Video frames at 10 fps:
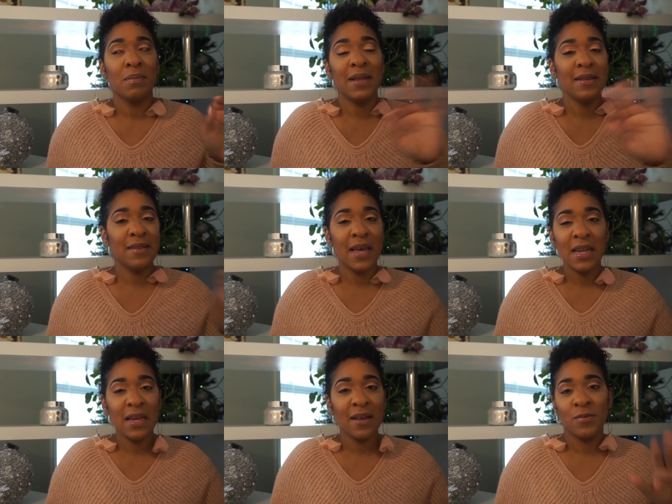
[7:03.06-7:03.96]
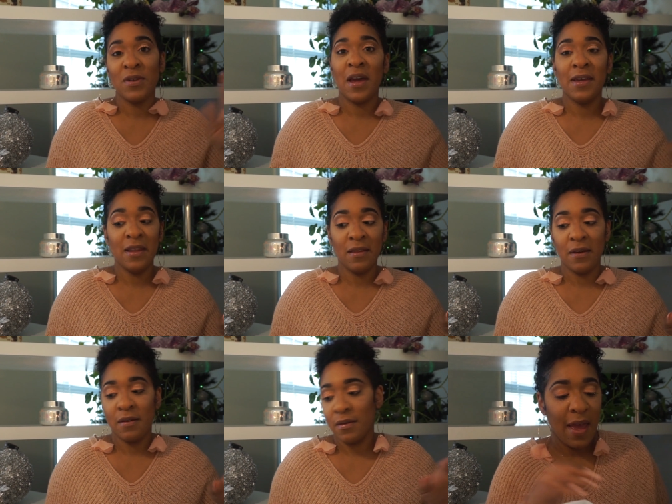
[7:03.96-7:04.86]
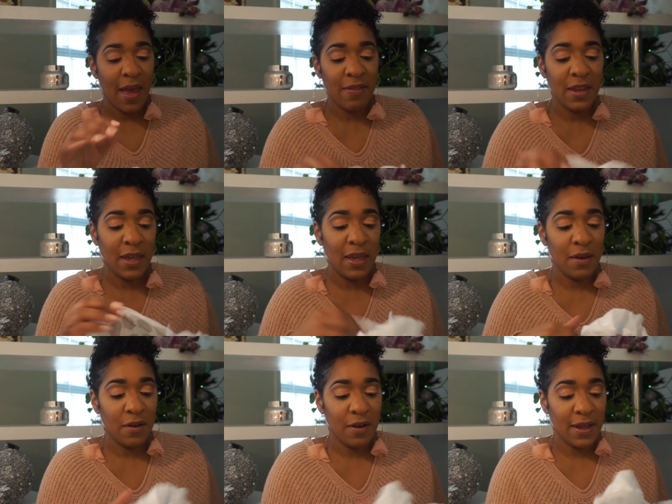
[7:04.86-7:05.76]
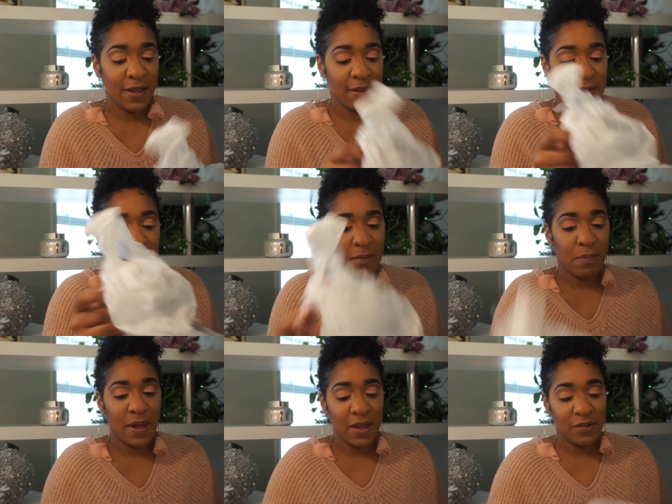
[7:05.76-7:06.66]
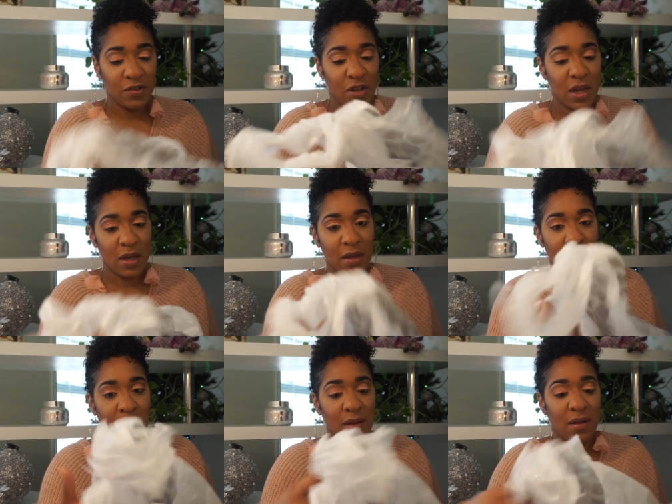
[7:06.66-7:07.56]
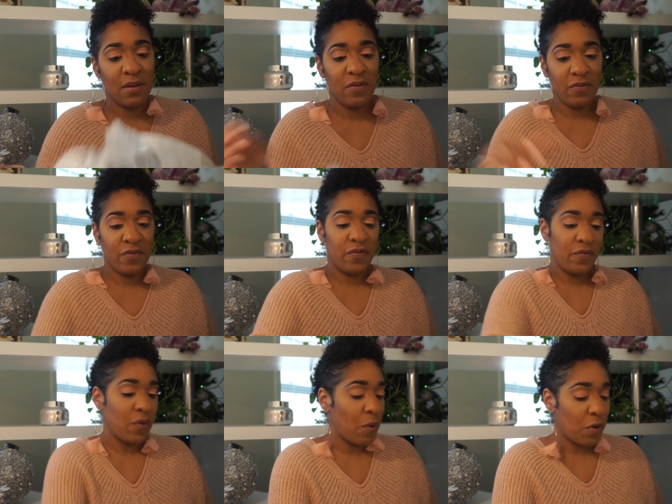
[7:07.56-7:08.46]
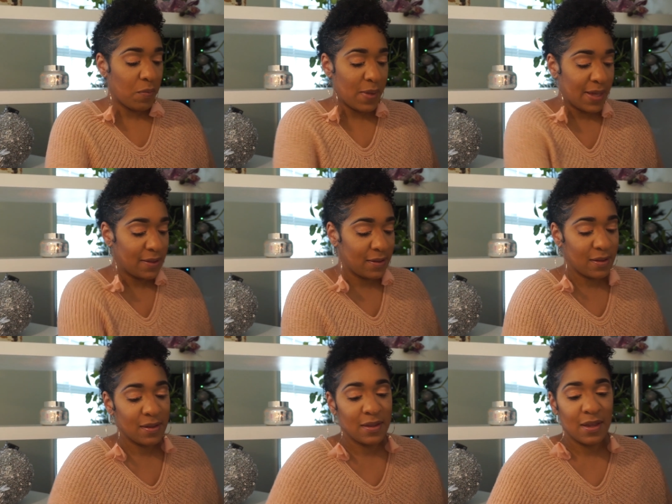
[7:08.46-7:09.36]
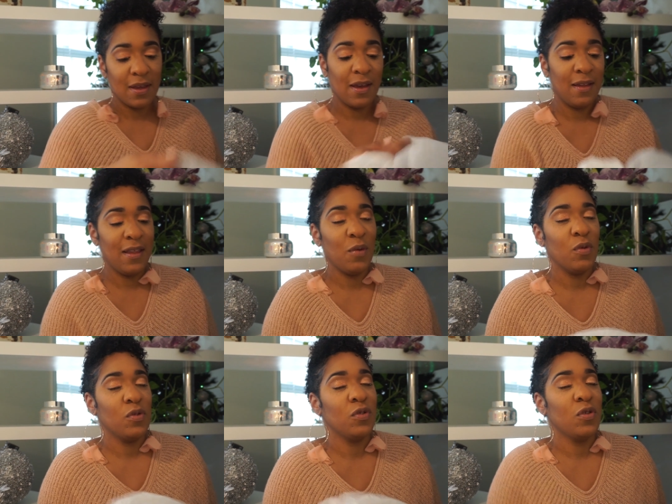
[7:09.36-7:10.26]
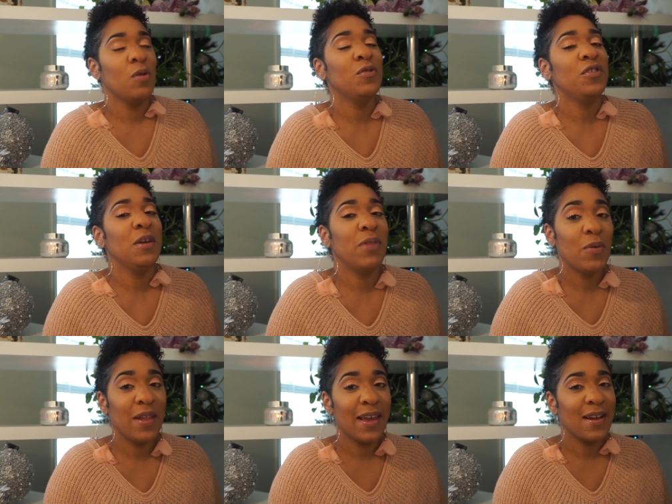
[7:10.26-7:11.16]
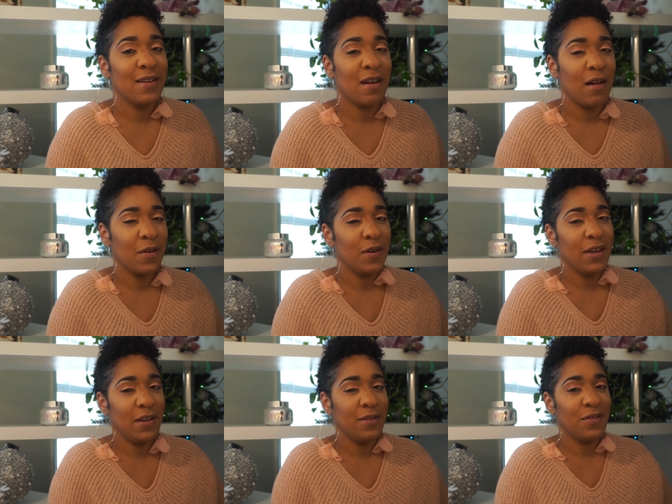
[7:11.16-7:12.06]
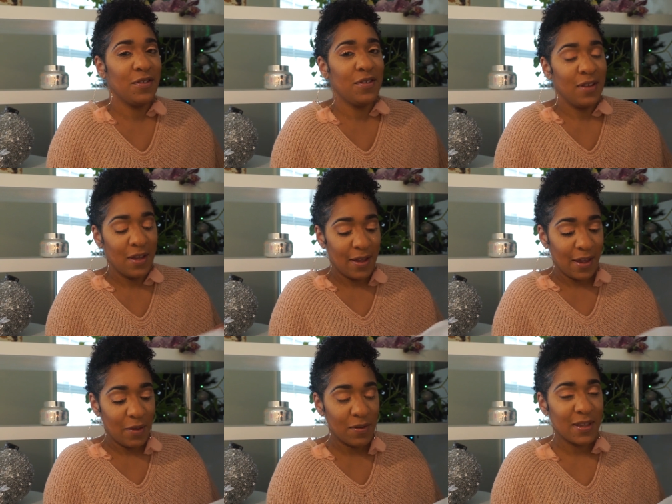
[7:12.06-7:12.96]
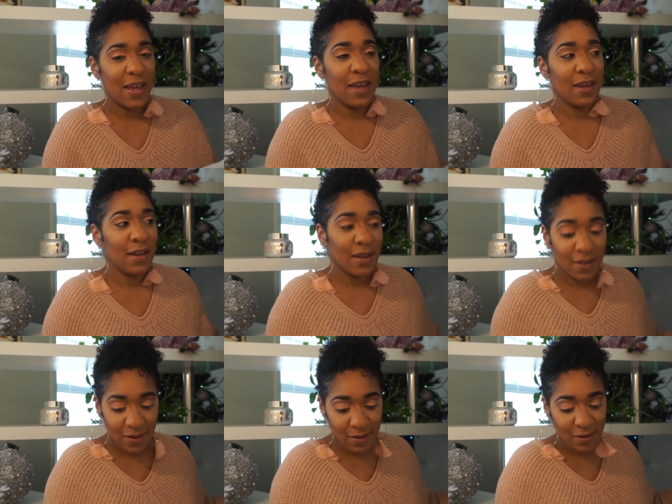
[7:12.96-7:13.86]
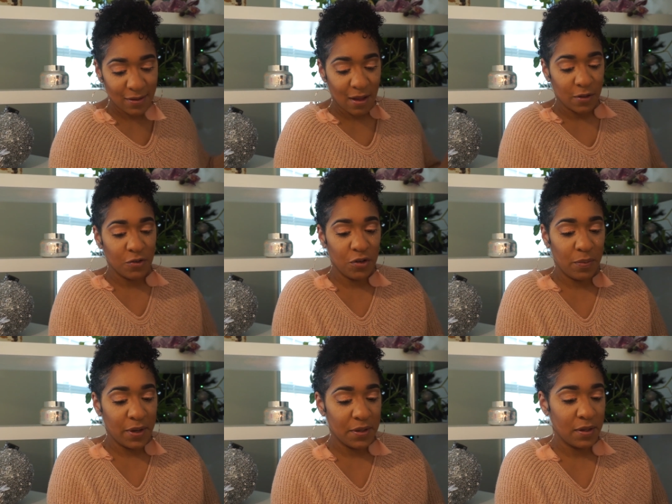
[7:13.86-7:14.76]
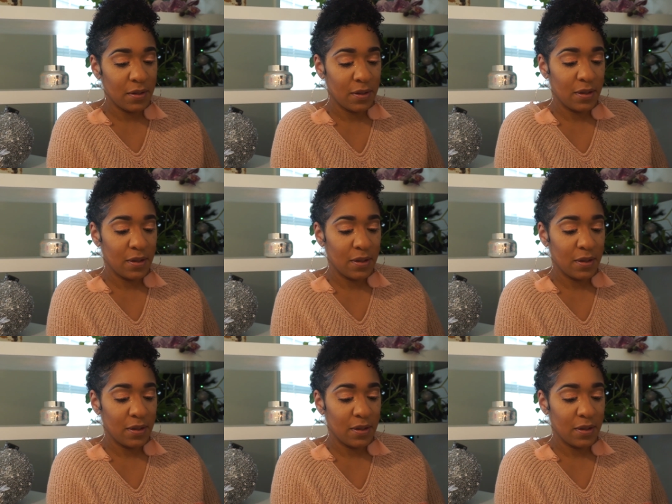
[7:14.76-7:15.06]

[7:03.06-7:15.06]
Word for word: place setting because we're not eating there. And then here is a bunch of ornaments, and they were so cheap. They were like $1 each. It was like Dollar Tree prices.